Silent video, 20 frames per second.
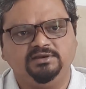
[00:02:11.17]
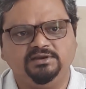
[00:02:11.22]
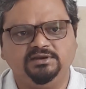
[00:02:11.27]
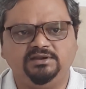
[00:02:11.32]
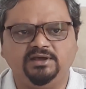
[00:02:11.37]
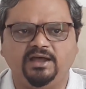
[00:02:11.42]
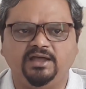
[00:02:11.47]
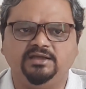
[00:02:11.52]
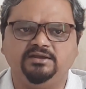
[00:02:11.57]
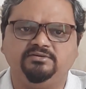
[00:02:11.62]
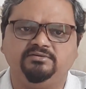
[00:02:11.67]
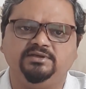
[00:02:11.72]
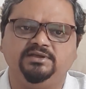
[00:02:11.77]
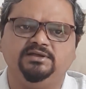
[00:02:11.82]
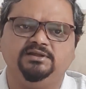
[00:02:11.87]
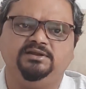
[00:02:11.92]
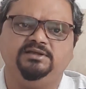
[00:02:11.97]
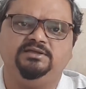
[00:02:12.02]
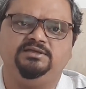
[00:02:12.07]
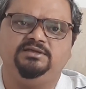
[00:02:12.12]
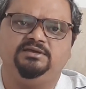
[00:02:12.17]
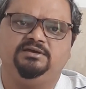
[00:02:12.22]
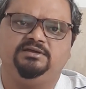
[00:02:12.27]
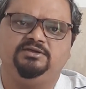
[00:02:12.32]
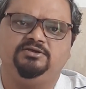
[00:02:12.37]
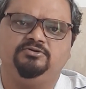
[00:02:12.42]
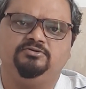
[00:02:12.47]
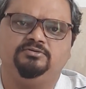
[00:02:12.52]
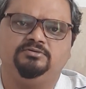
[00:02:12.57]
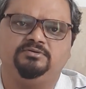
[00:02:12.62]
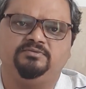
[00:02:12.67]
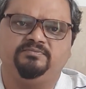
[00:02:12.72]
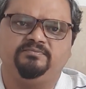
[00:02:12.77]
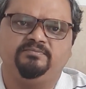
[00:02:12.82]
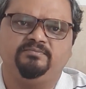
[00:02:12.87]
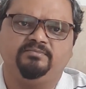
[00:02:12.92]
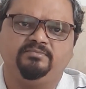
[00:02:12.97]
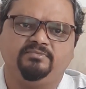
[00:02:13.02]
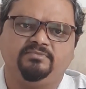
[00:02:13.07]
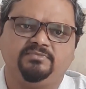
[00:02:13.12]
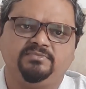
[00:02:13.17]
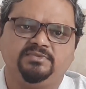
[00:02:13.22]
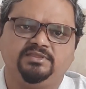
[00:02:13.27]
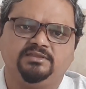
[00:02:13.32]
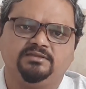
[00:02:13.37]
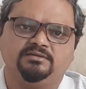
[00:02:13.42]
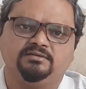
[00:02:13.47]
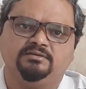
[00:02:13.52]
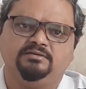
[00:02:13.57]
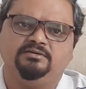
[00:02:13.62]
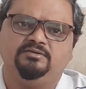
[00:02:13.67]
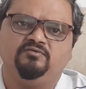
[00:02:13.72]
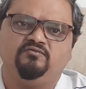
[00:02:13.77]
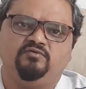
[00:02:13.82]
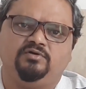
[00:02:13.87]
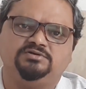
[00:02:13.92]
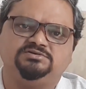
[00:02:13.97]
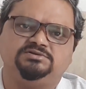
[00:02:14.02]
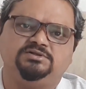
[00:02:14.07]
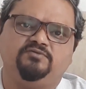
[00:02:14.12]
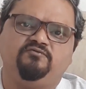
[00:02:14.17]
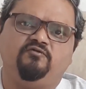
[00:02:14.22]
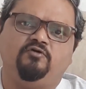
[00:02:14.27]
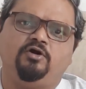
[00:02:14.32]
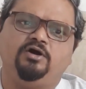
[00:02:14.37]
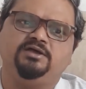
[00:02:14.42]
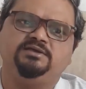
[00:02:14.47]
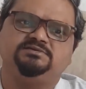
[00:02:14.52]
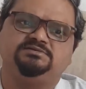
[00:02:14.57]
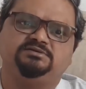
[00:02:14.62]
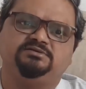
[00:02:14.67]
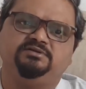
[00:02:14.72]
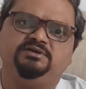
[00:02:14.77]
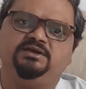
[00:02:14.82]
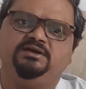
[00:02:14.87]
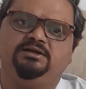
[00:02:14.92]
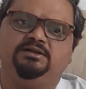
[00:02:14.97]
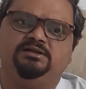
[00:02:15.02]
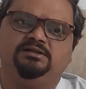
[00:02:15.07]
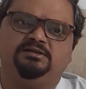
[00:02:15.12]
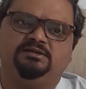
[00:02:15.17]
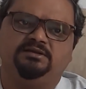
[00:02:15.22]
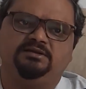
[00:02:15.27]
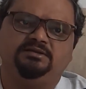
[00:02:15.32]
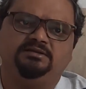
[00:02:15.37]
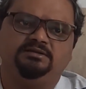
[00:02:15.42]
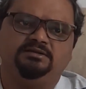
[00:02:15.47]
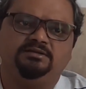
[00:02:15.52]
Did I really hear you? Was the voice real?